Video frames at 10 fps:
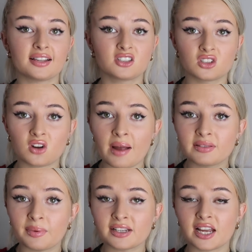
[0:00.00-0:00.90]

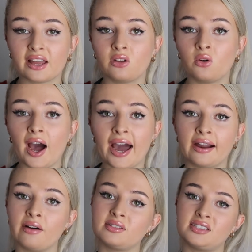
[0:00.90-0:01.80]
subscribe to my channel, and
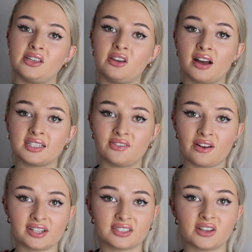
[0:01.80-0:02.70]
I'll see you guys
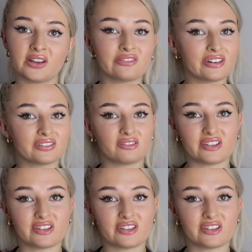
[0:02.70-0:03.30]
very soon for another